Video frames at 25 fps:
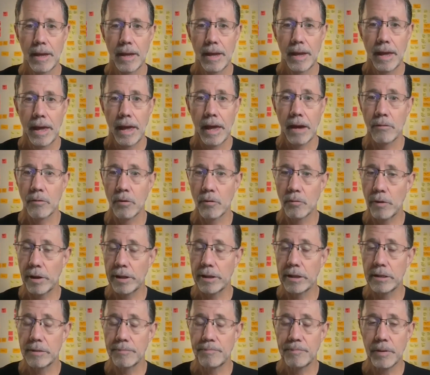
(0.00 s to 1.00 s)
and we're
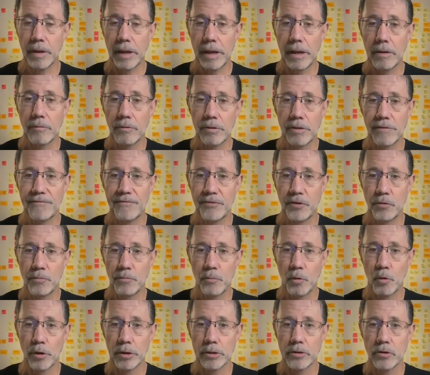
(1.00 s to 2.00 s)
ready to play with a few
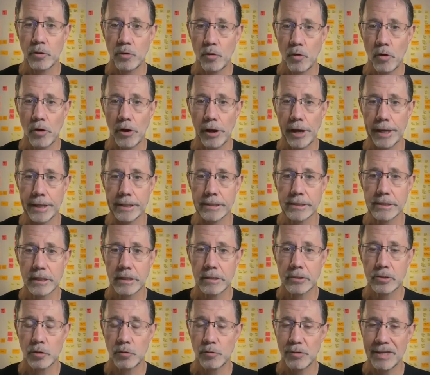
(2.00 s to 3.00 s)
more toys.
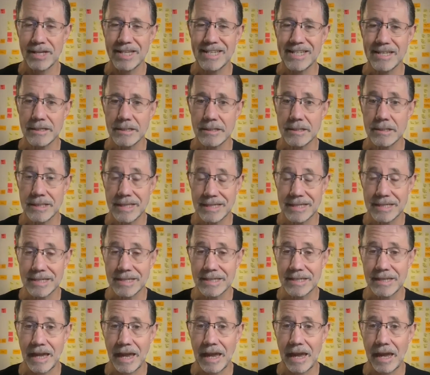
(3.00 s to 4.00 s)
So this is the
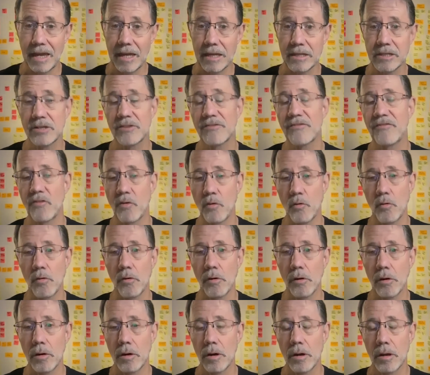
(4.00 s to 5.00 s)
stage
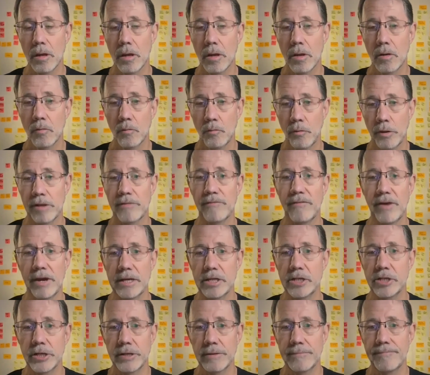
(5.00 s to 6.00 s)
4
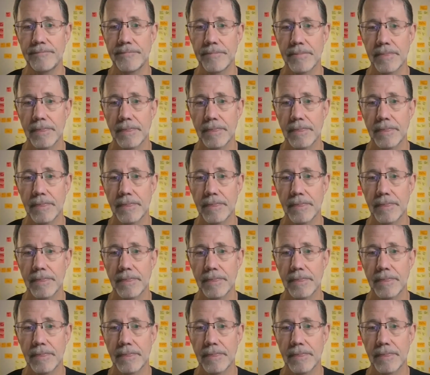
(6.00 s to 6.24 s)
renovation.